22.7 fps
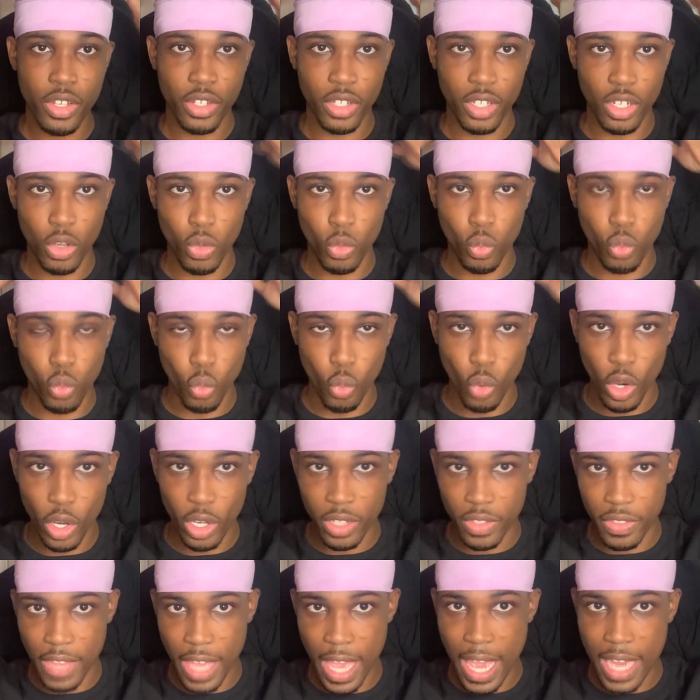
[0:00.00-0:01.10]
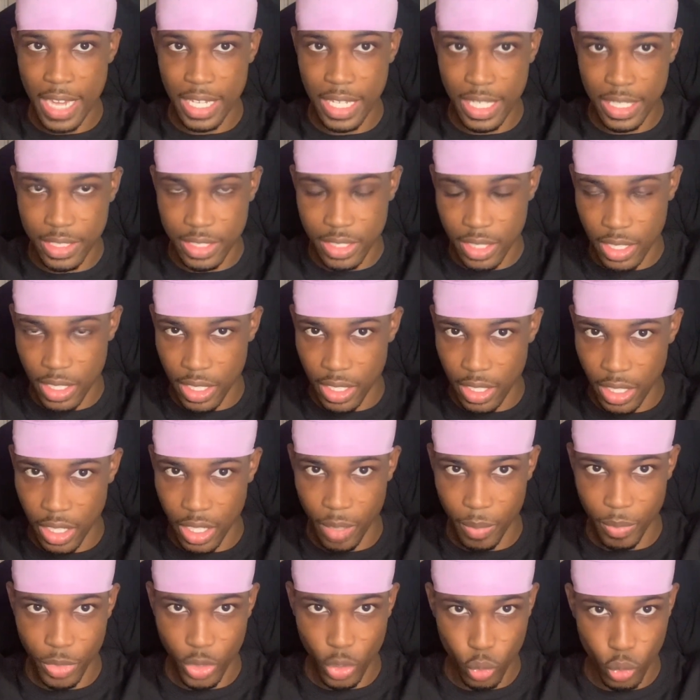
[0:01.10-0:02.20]
You're gonna work that into
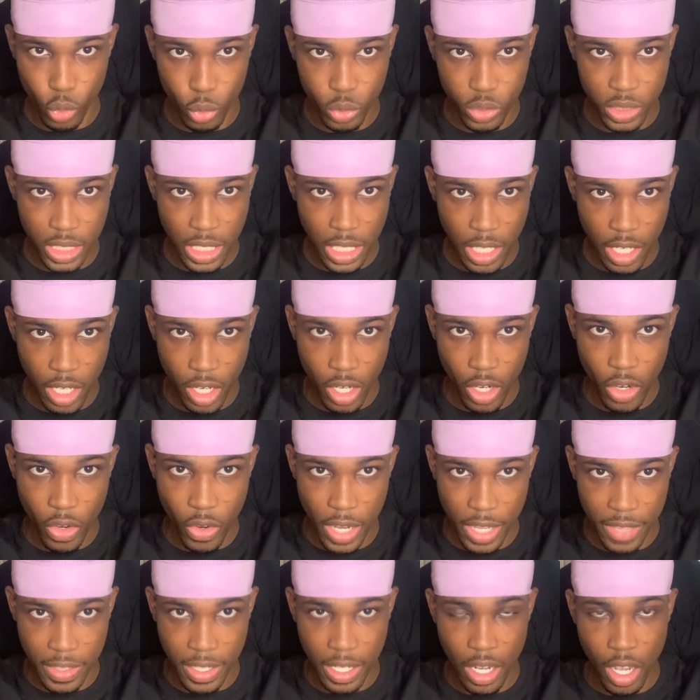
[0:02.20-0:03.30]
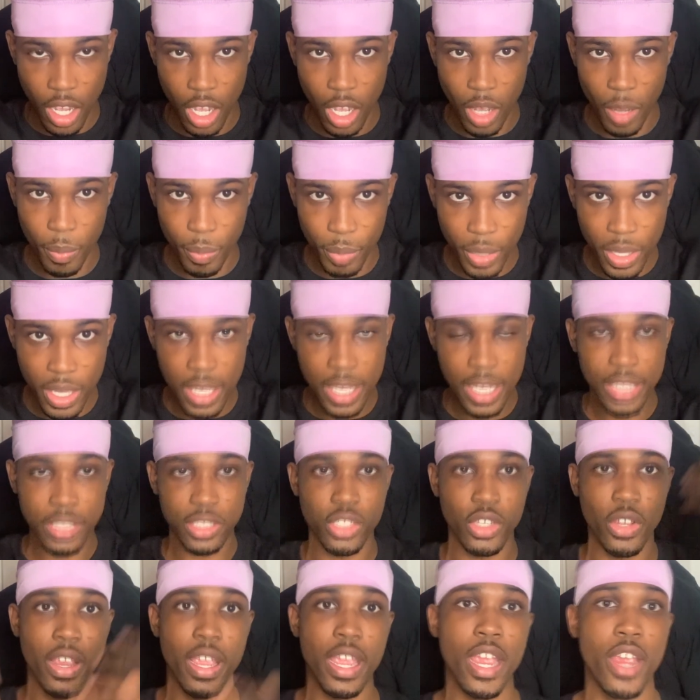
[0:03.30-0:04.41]
the roots here and then up
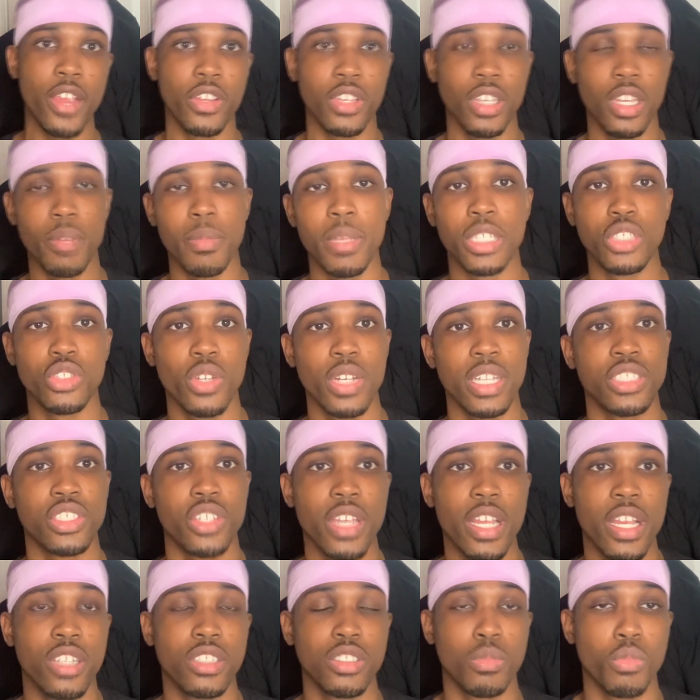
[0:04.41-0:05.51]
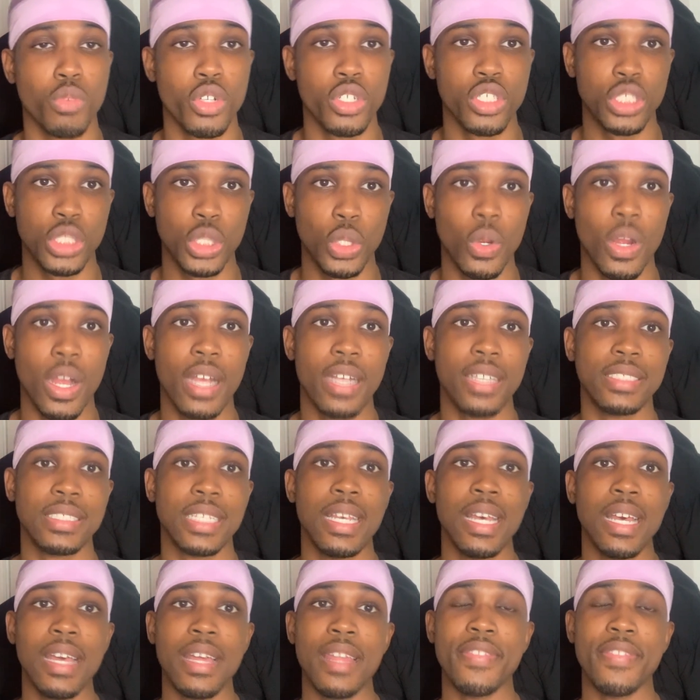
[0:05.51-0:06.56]
into your hair, and you're gonna make sure that your hair is moisturized.